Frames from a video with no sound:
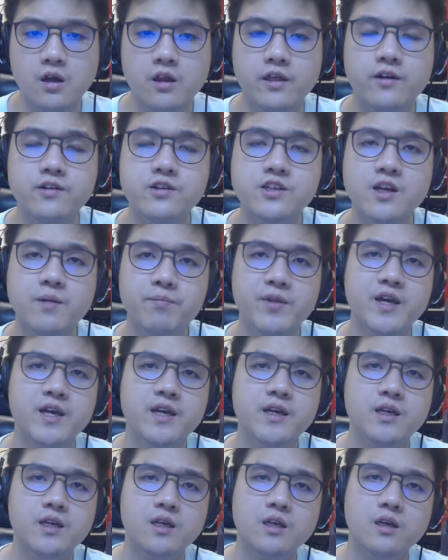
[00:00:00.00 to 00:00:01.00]
There's
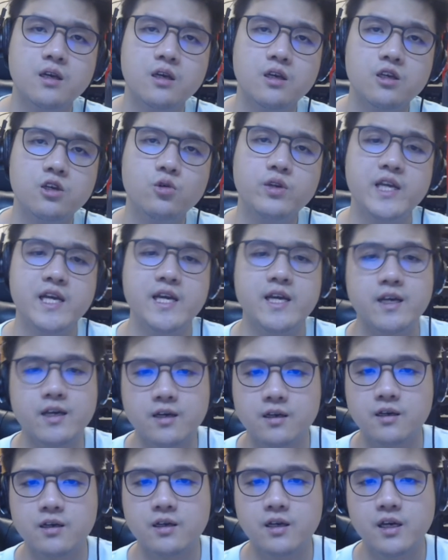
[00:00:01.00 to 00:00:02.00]
something unique
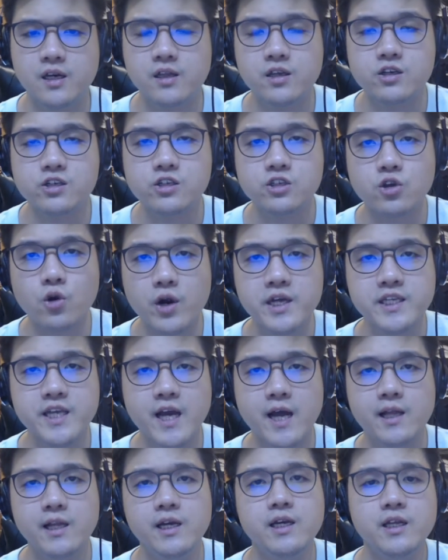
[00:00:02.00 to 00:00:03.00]
in the
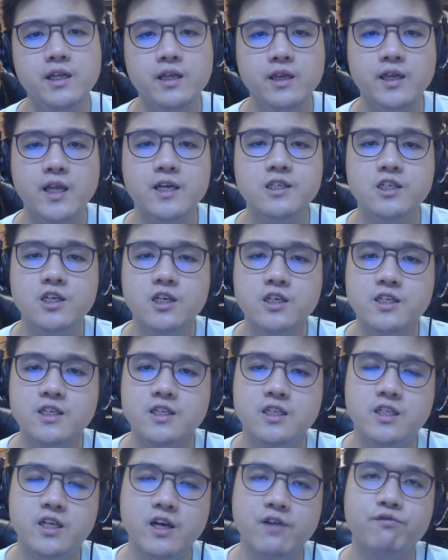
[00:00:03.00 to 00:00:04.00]
storytelling that's
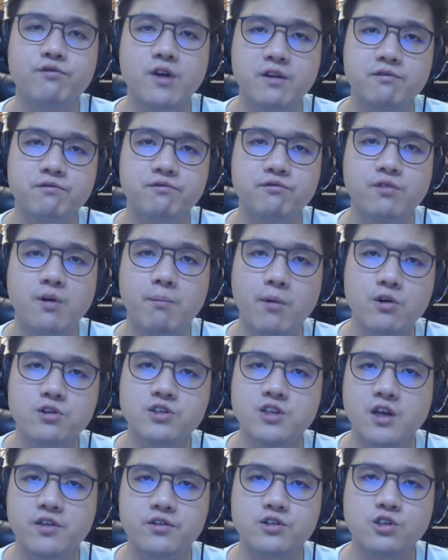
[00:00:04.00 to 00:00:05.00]
just different from
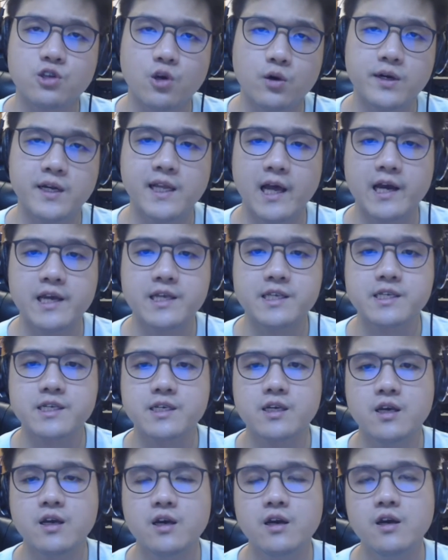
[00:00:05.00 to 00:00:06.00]
most other
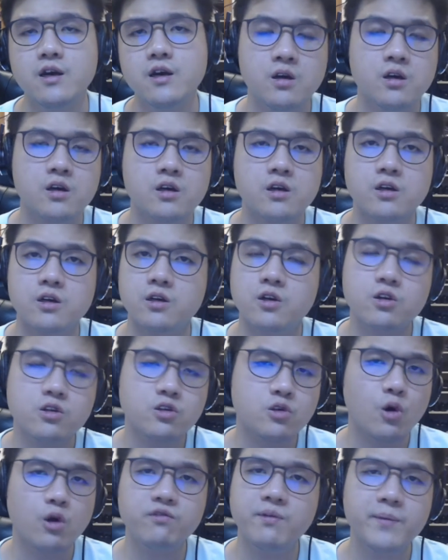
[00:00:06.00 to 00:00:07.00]
storylines. You're
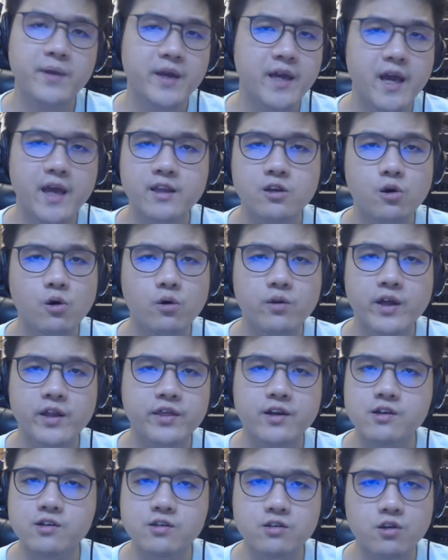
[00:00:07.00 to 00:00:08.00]
told from the get-go that
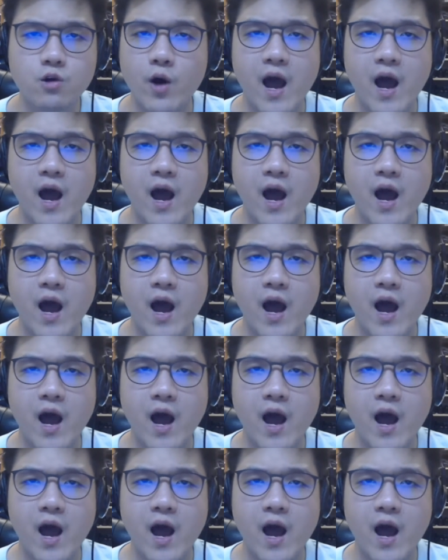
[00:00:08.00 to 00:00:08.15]
there's no